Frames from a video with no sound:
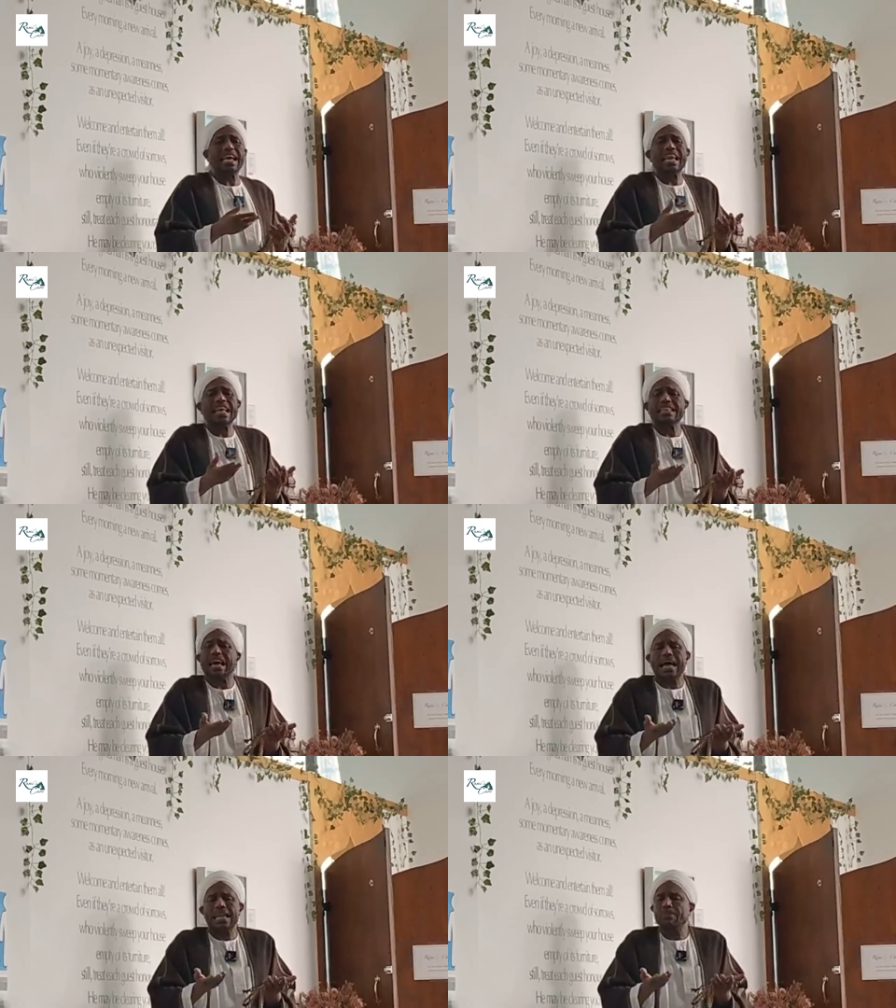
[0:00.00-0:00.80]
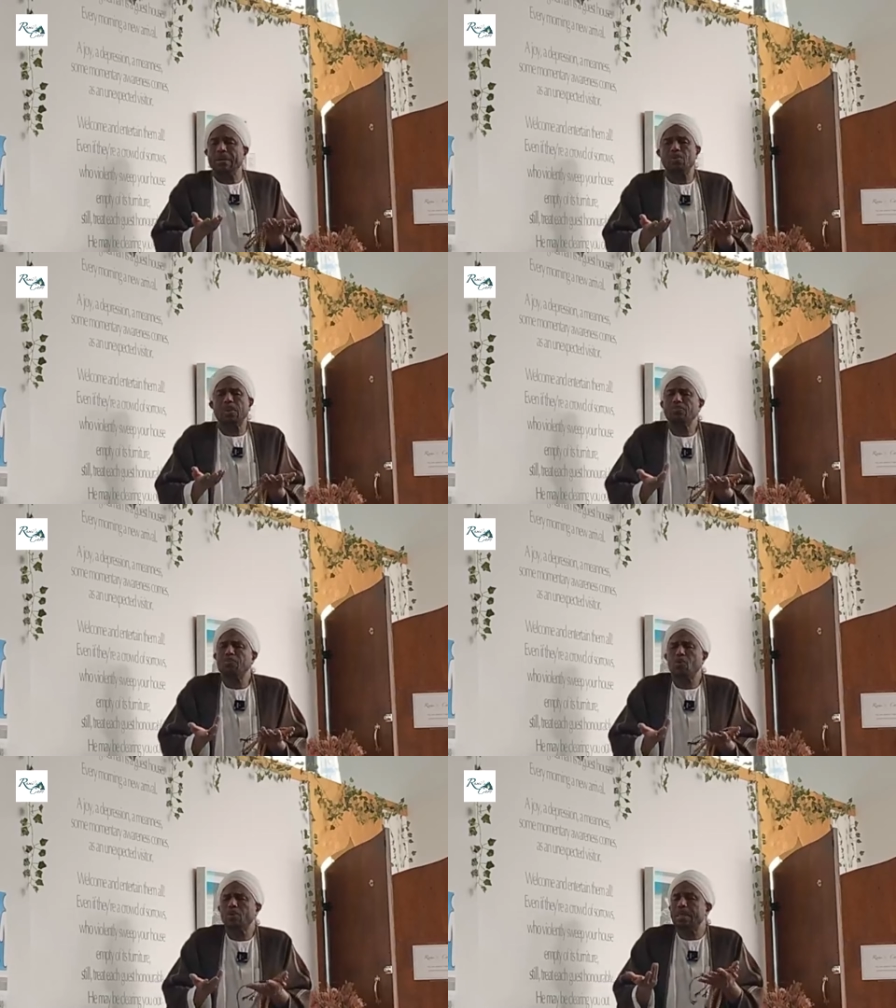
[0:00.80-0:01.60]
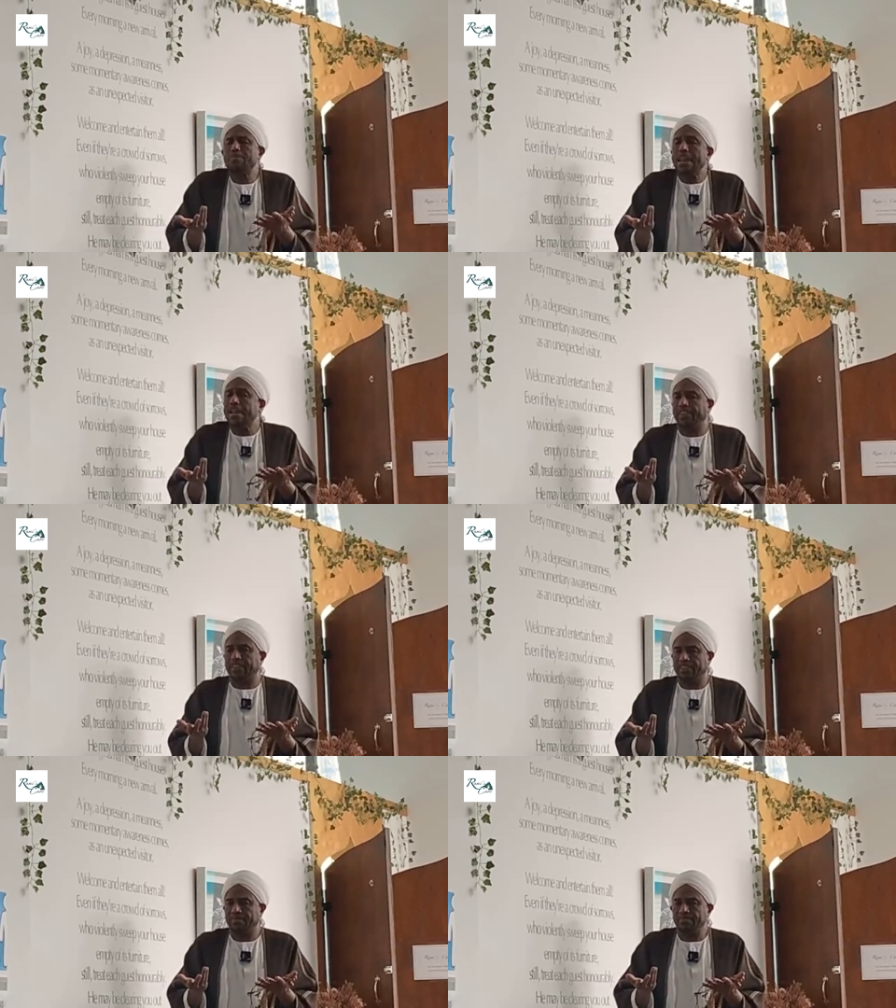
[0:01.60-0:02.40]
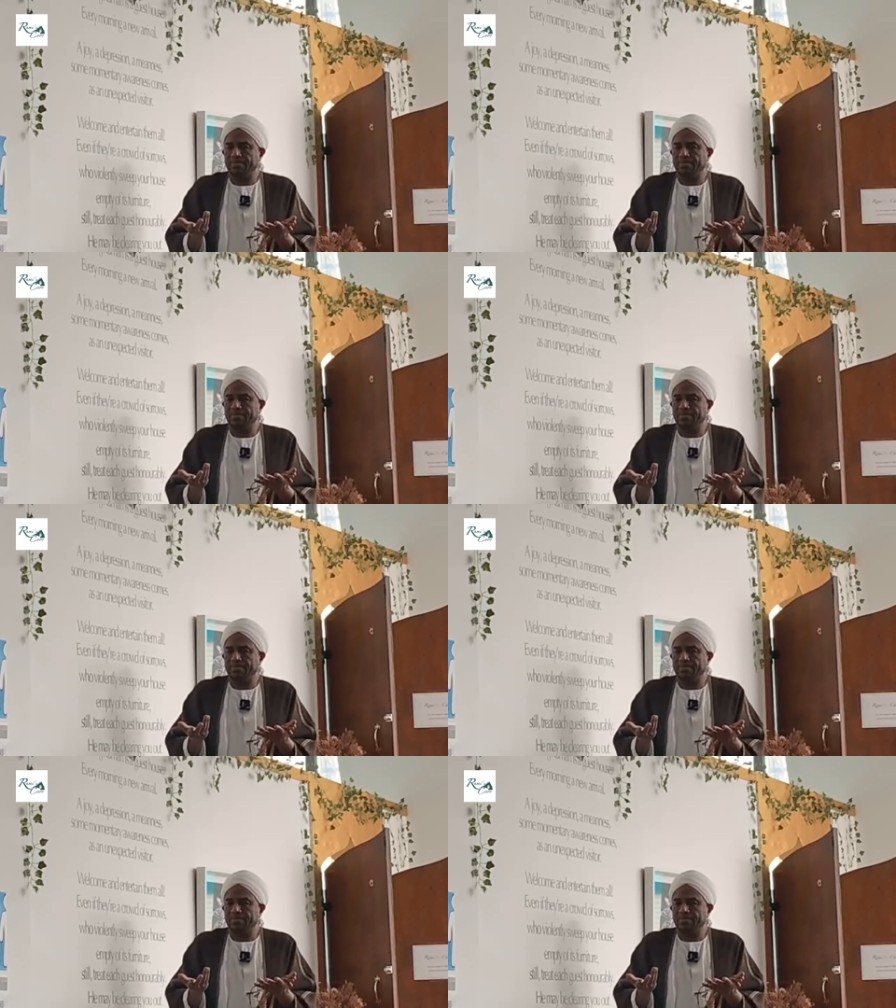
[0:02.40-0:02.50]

killing the animals? What for? What the benefit?